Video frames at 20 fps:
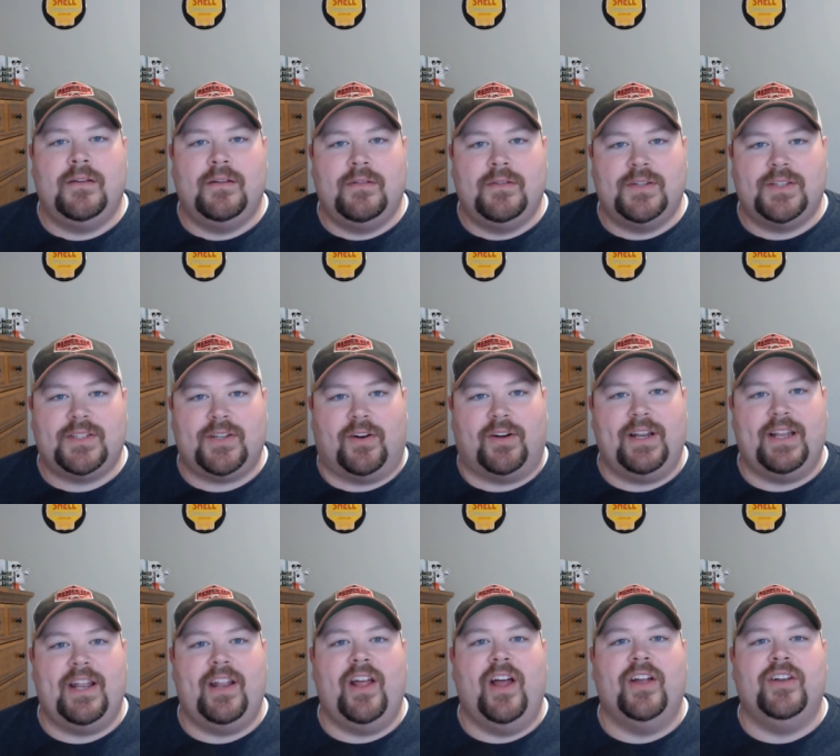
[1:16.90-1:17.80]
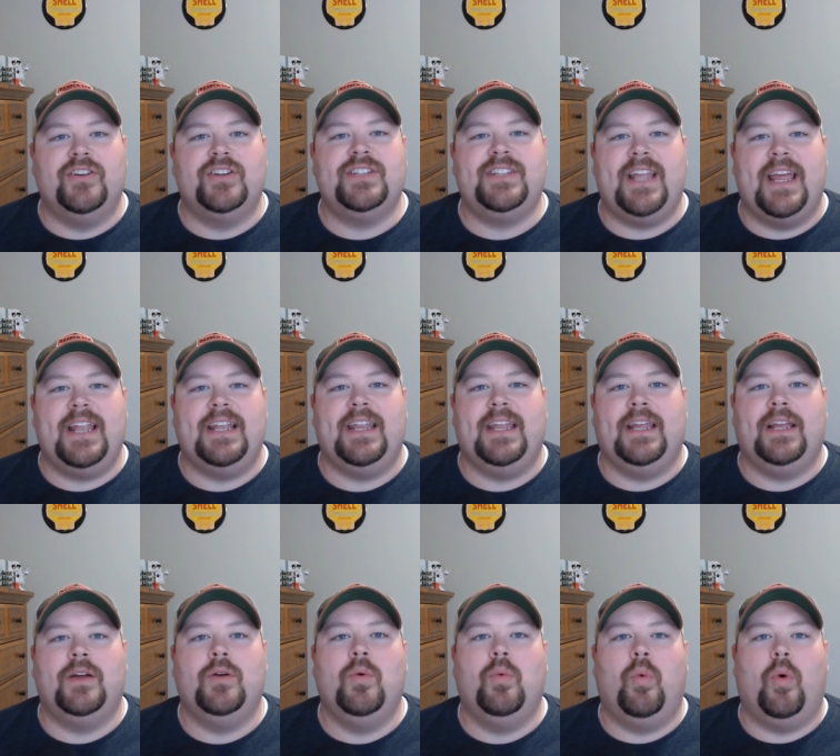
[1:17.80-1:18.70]
started
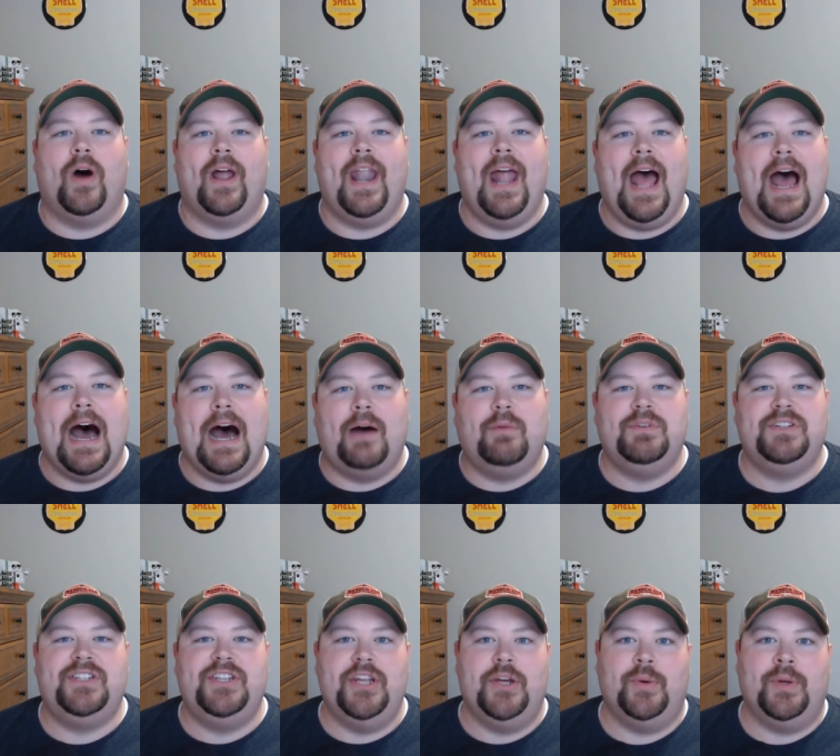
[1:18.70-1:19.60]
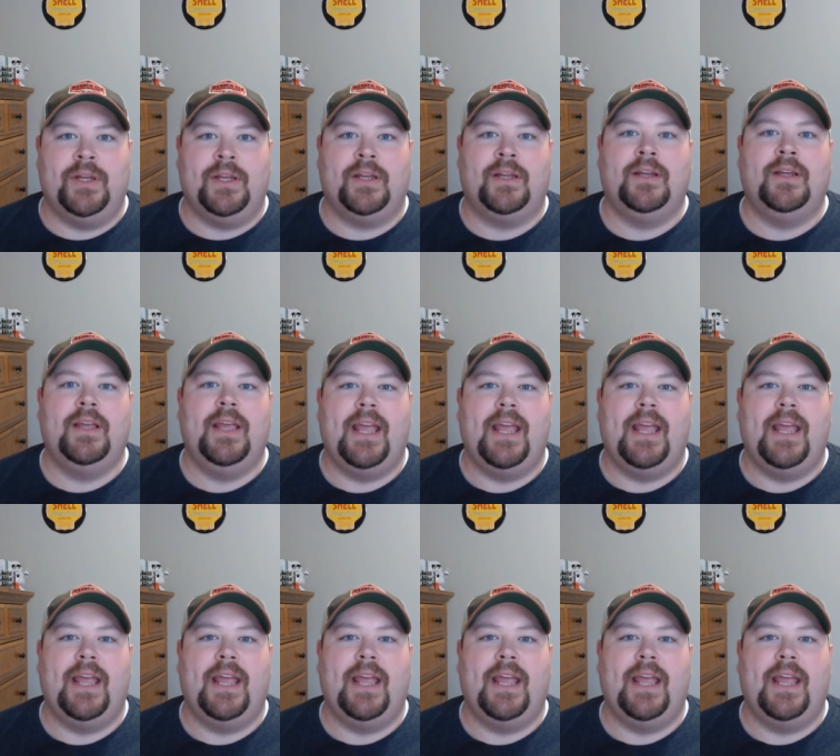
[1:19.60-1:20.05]
understanding what I was doing